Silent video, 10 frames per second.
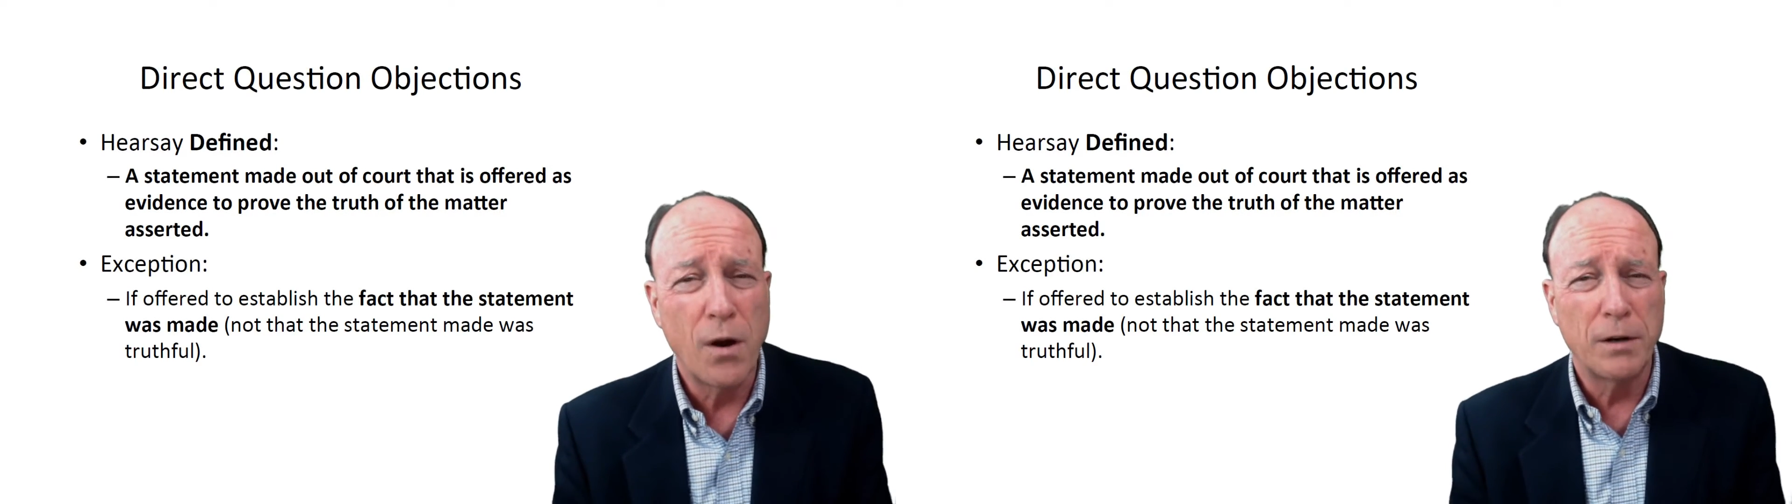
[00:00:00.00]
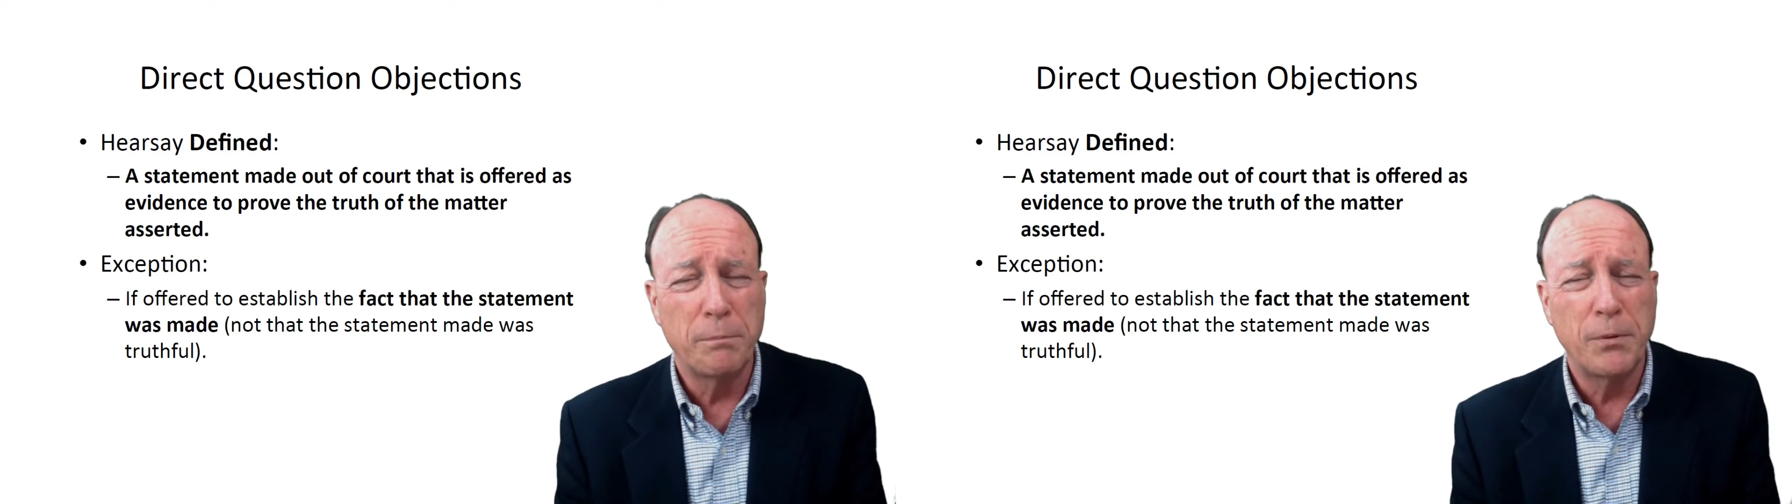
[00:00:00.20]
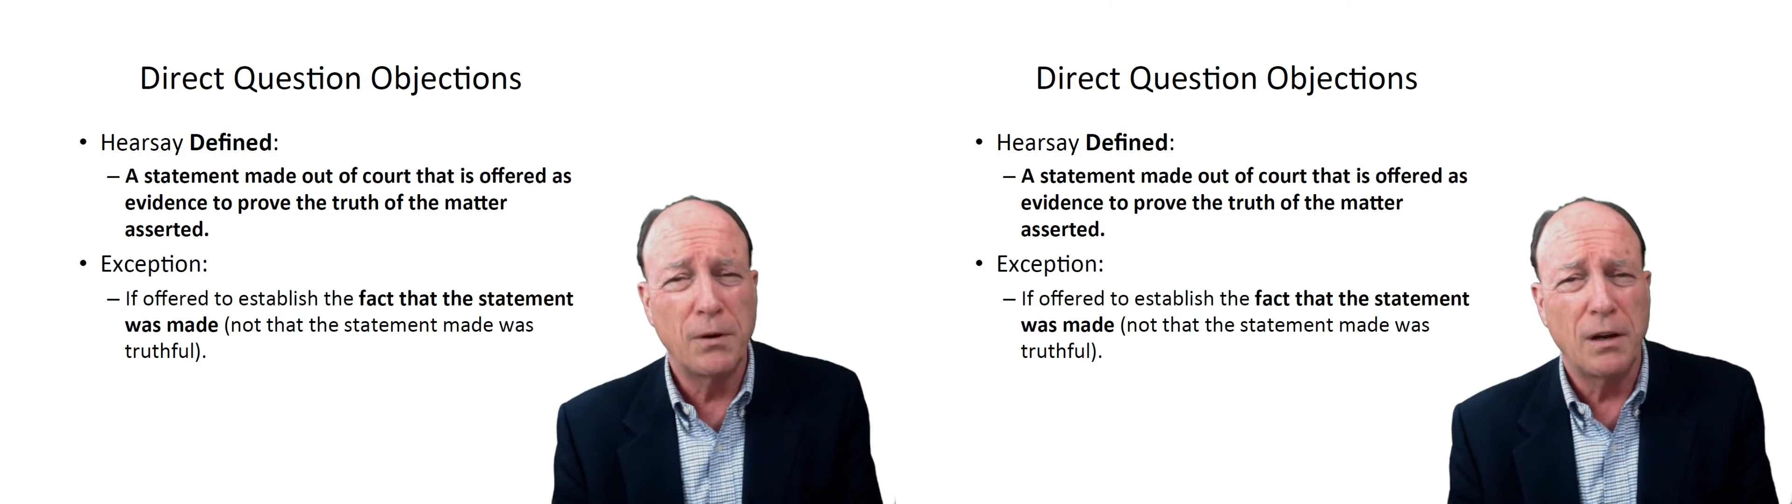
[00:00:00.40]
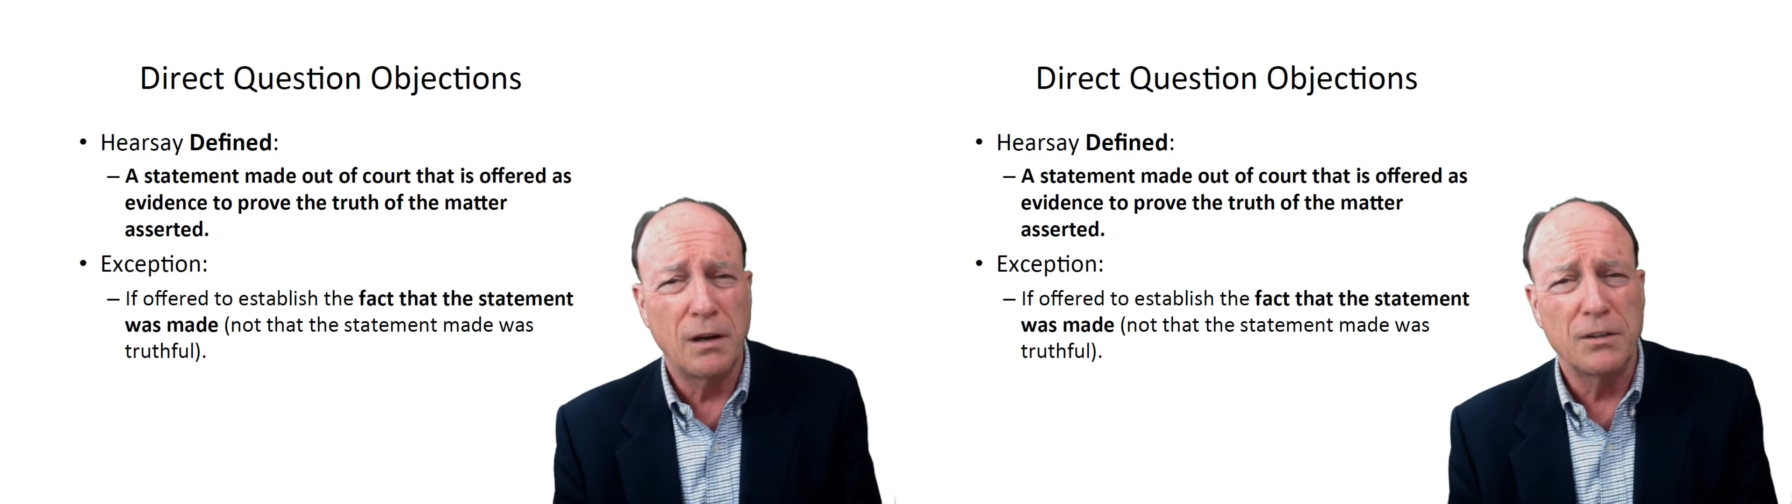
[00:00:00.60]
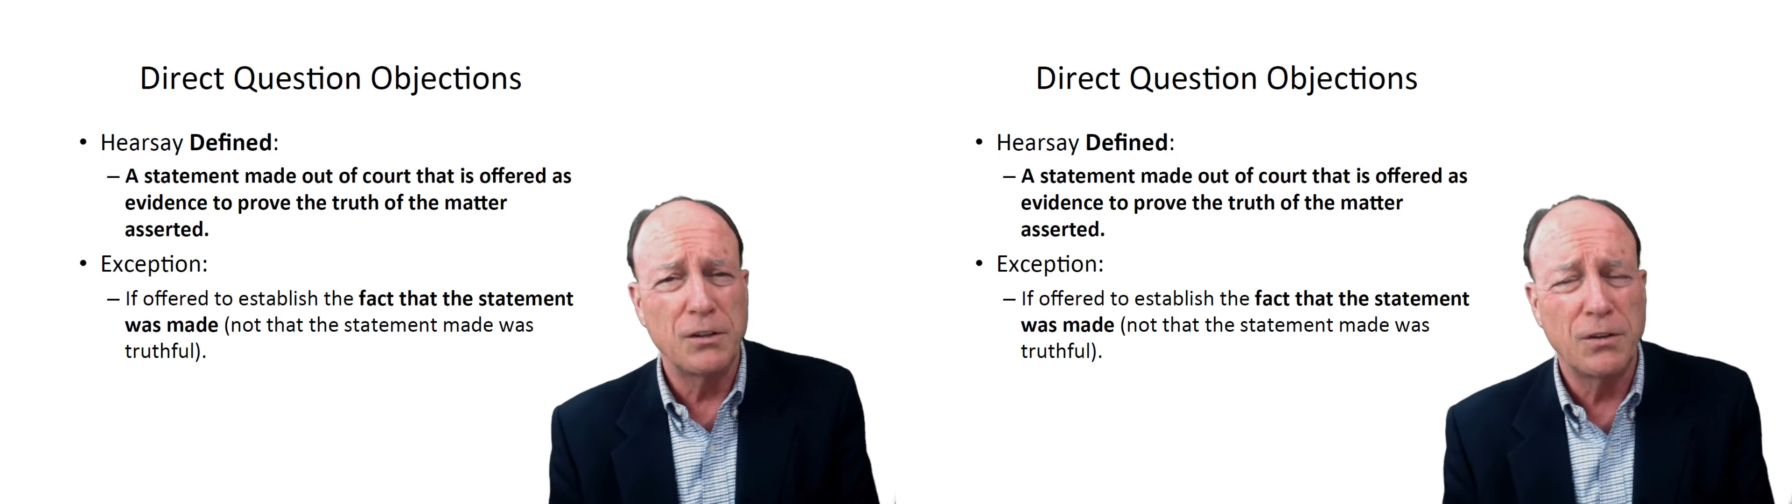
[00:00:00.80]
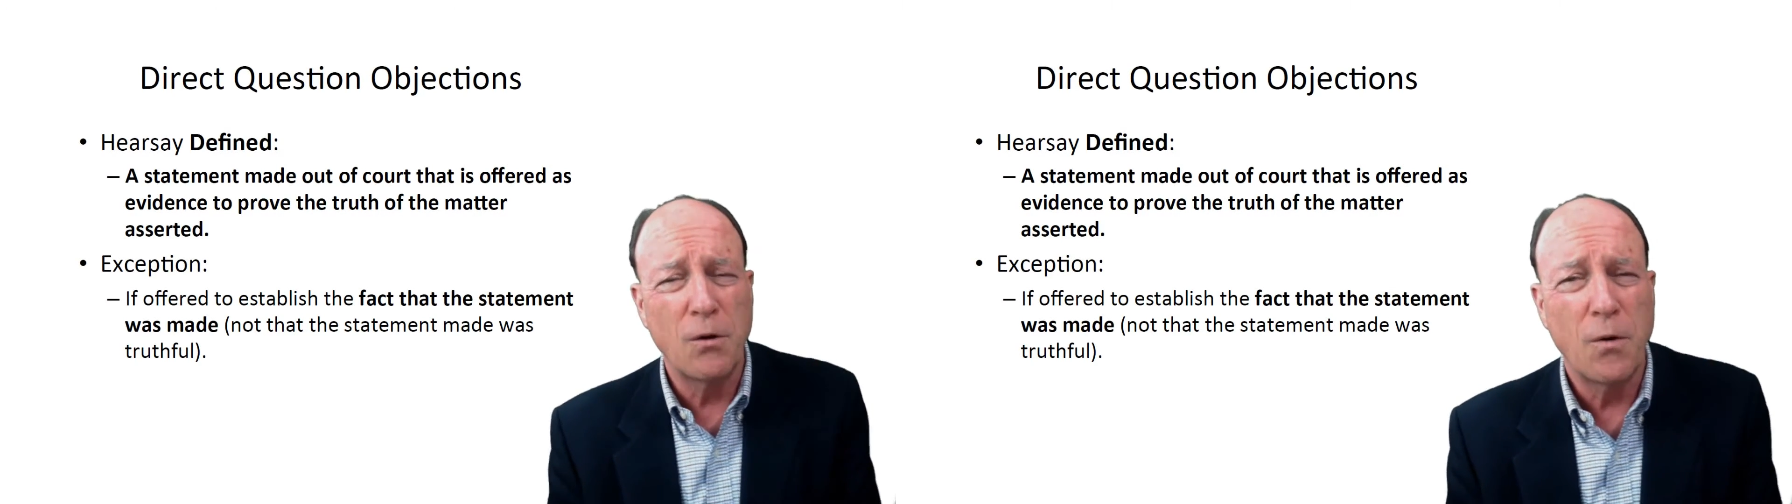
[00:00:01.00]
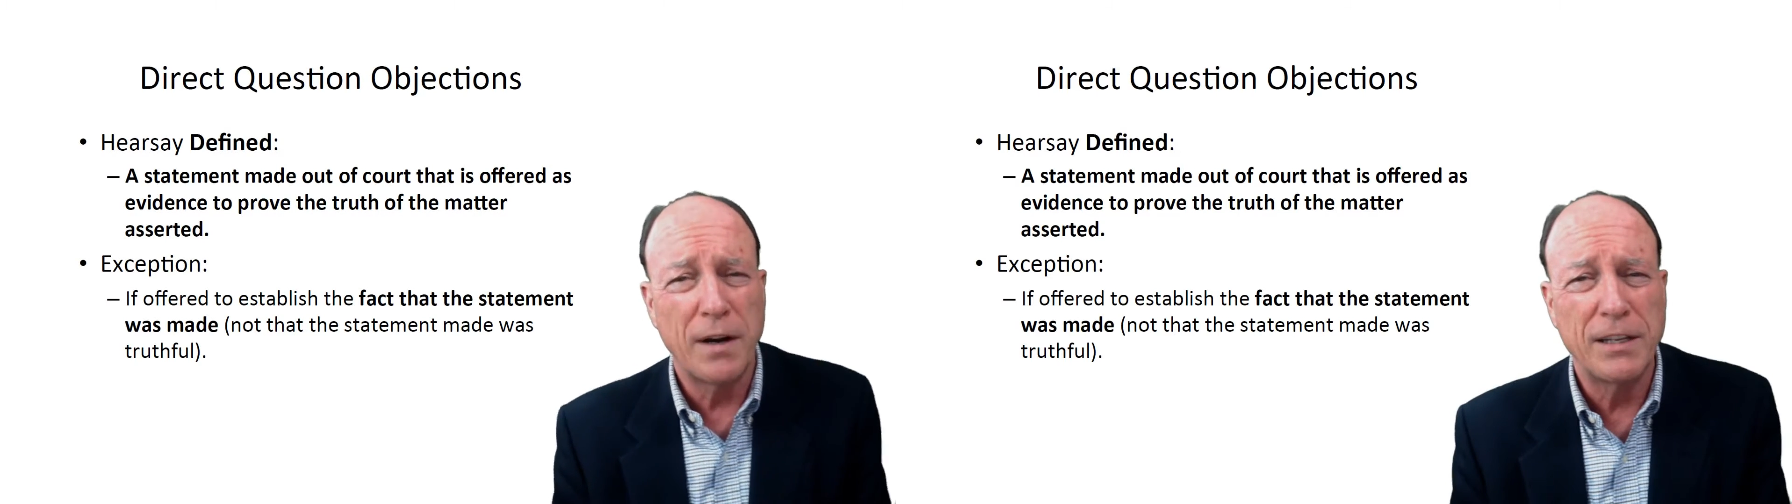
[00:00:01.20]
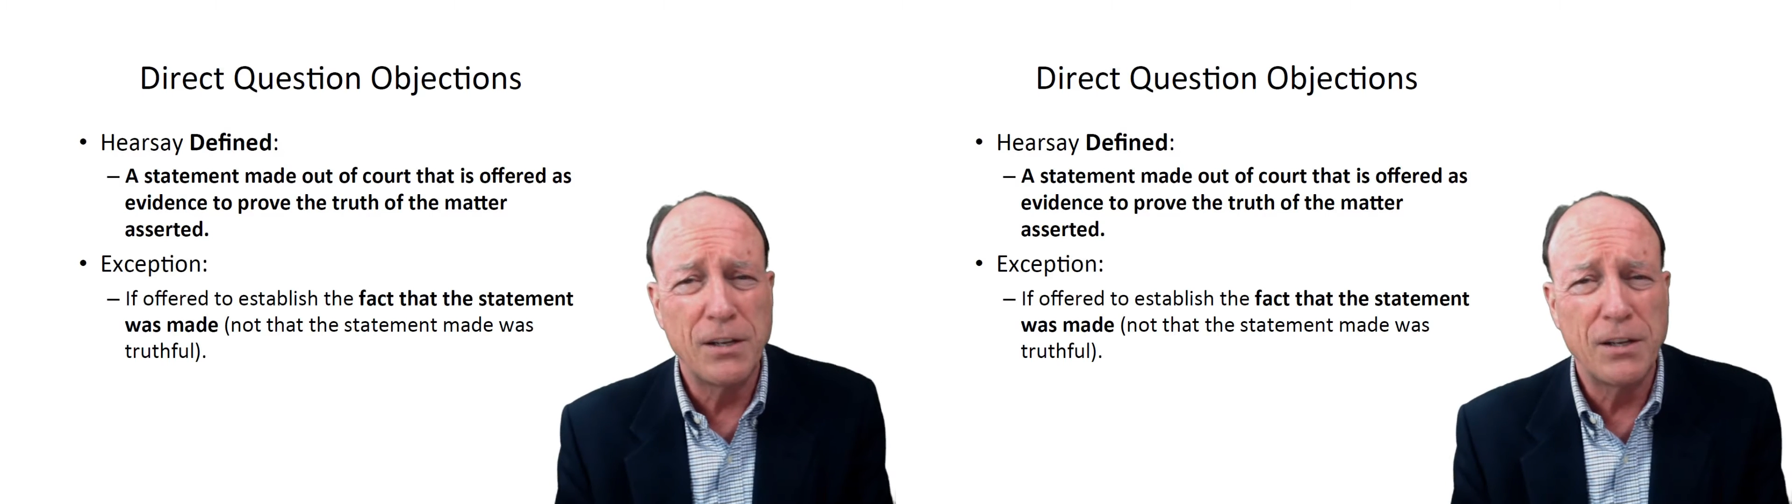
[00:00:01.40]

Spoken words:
want